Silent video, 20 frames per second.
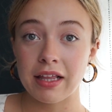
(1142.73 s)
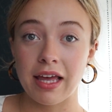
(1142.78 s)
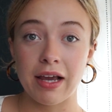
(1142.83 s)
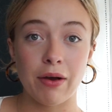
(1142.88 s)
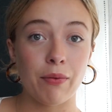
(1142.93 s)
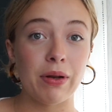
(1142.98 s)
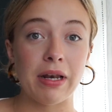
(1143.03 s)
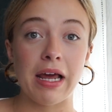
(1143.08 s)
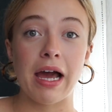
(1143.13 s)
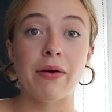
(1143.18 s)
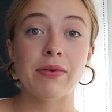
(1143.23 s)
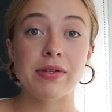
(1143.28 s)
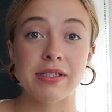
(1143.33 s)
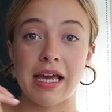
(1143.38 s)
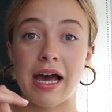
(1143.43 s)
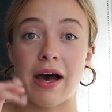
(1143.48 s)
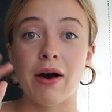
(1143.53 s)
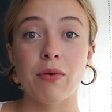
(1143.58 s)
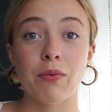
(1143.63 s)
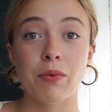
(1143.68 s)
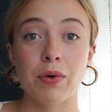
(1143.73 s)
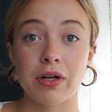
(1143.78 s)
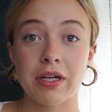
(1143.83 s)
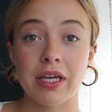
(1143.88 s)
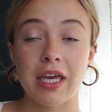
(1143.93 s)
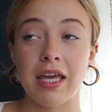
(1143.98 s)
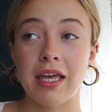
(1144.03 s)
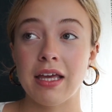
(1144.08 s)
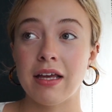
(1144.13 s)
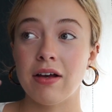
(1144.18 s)
Like when I was out
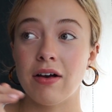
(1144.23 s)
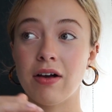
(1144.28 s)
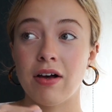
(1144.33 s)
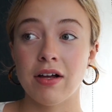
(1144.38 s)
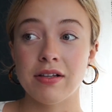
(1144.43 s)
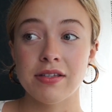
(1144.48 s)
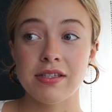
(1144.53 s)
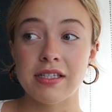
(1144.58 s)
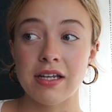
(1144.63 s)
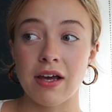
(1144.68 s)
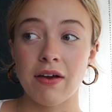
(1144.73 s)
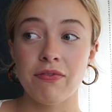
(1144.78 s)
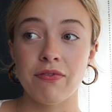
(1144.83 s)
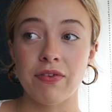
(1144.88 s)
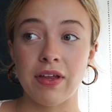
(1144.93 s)
working on stuff,